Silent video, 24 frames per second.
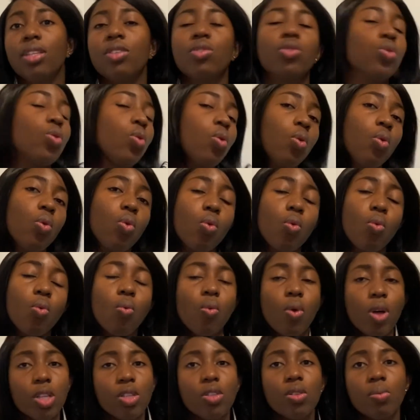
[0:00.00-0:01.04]
So
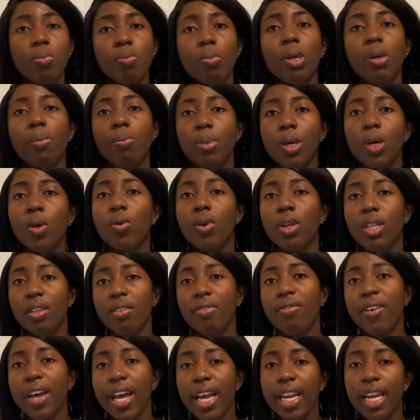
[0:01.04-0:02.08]
what may be
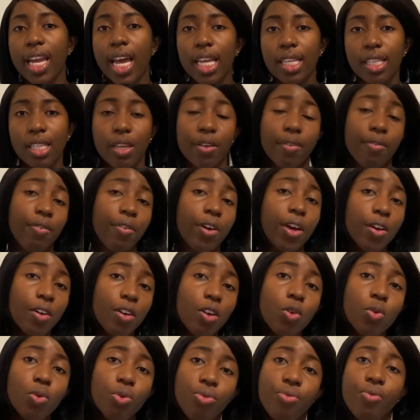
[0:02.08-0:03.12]
qualified as a very
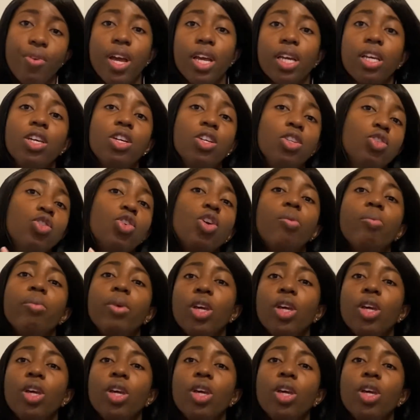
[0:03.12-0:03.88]
good ranking job